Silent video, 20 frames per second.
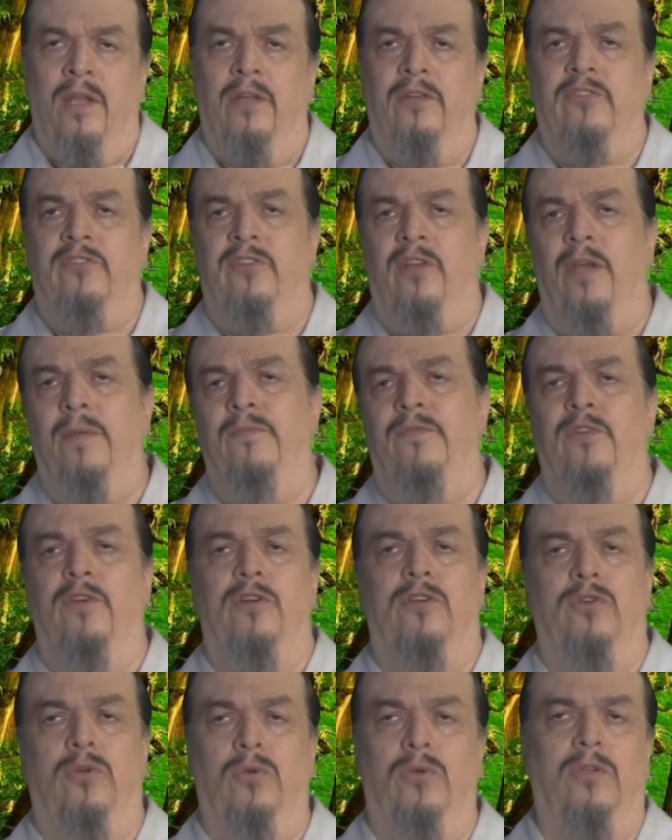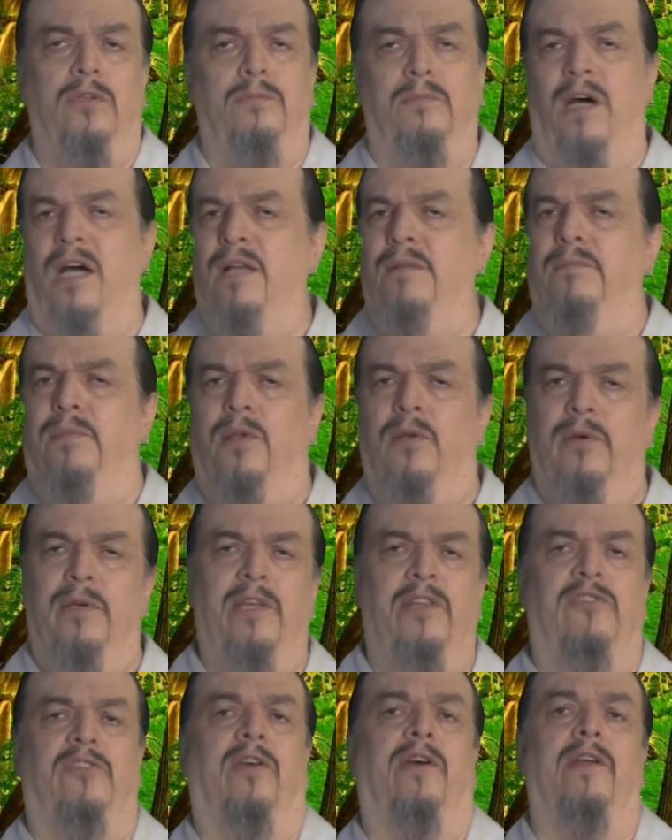Now, time for a cool,
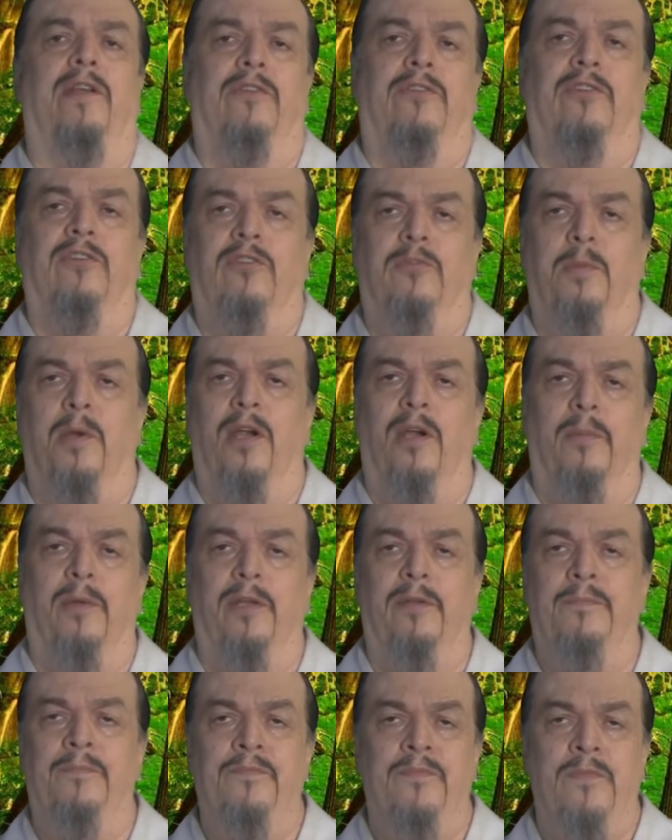mind-blowing science experiment.